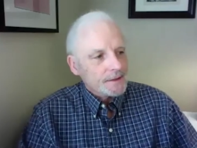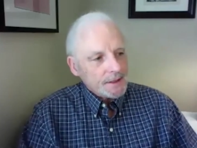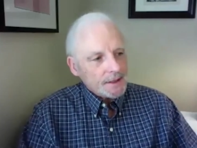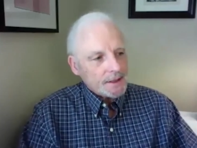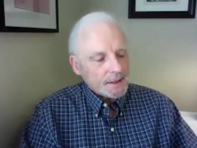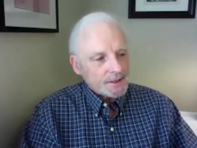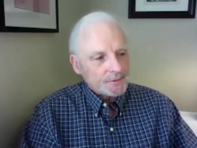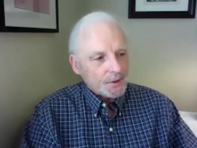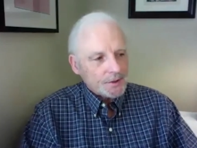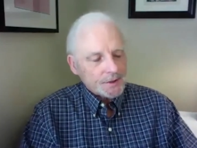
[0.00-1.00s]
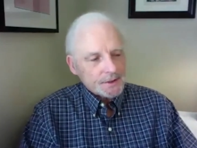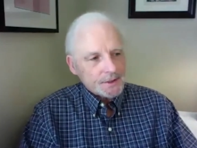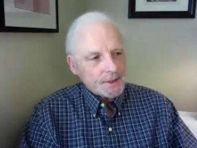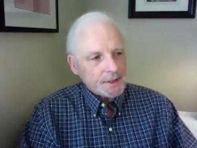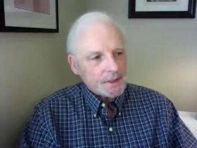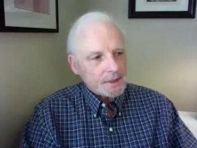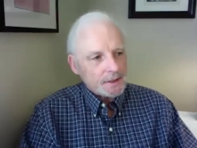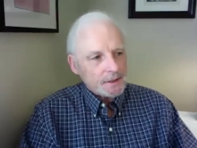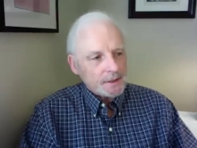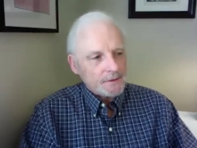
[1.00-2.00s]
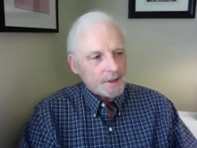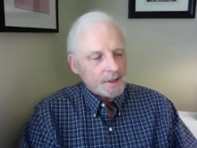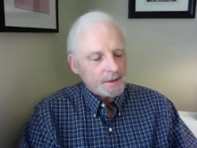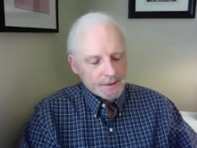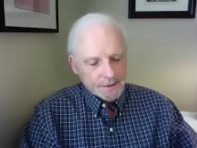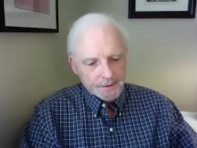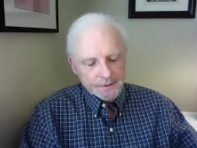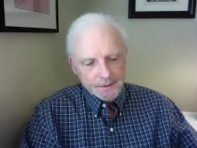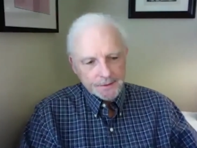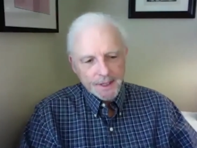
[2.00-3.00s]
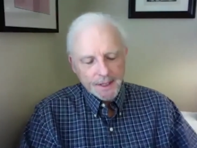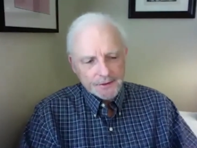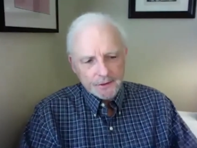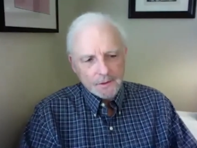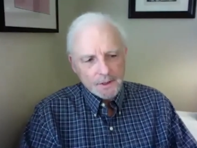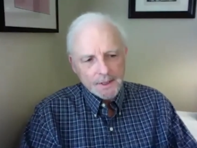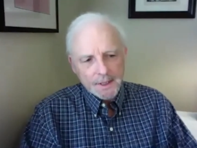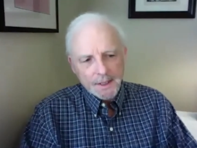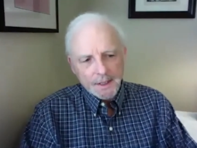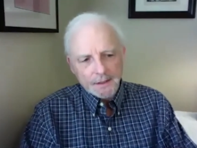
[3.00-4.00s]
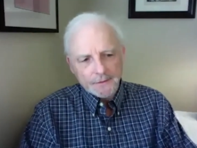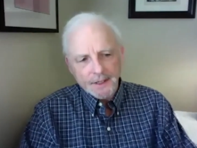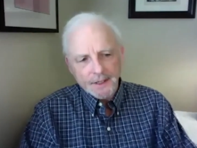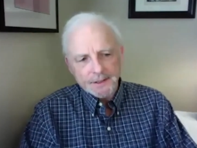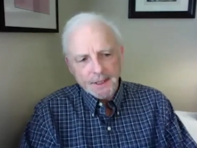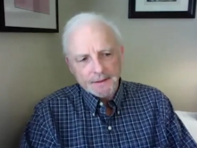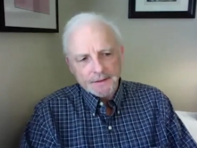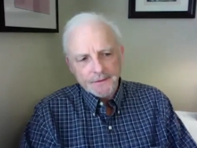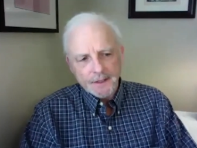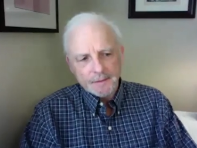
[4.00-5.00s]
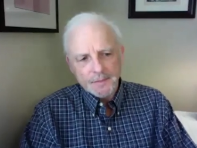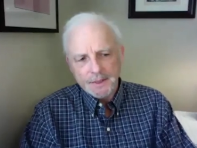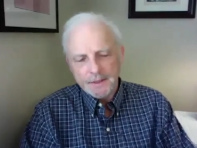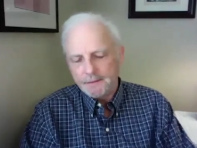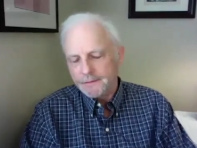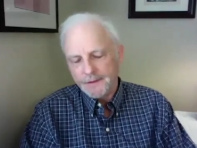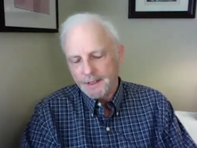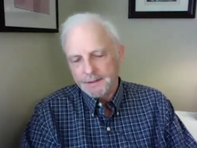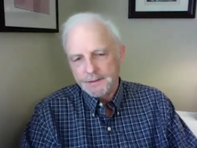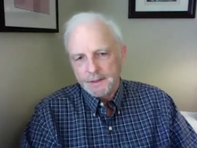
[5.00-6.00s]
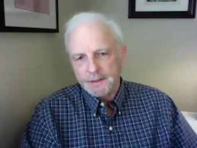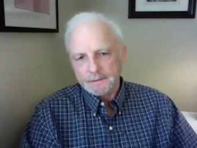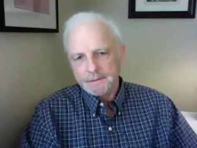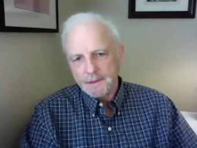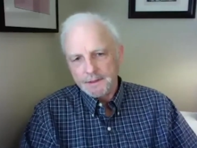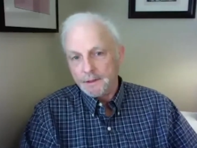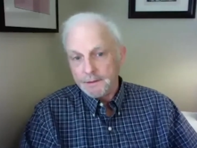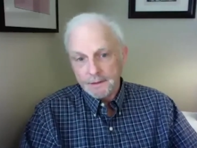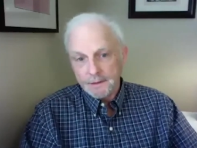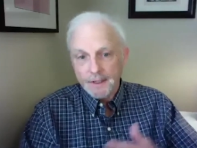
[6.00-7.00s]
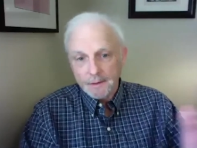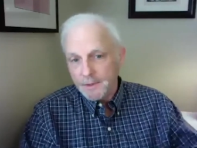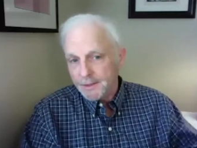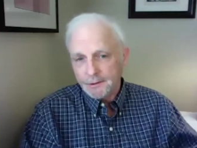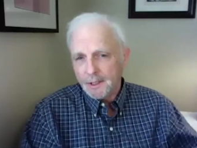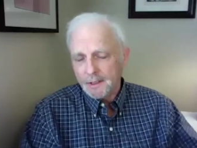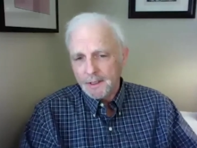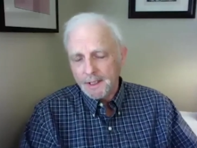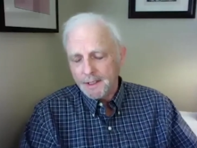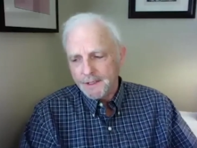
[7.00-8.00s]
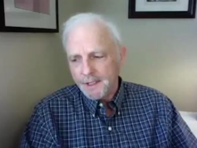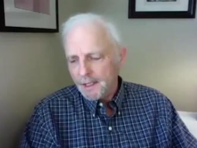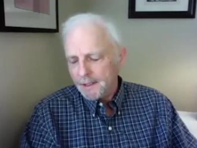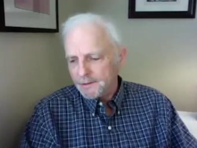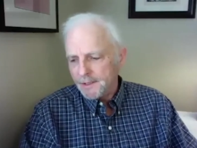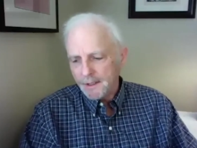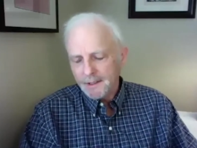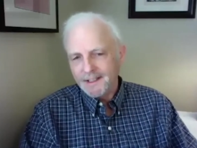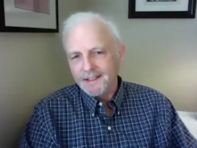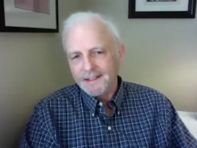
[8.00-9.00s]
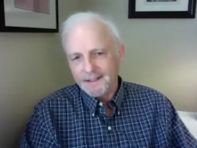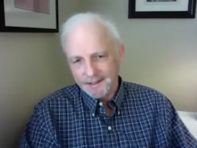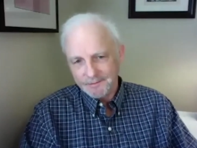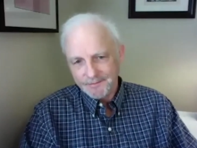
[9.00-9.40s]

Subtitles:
exposure to the to the natural world affects child development, affects adult development throughout our lives. There's hardly anything.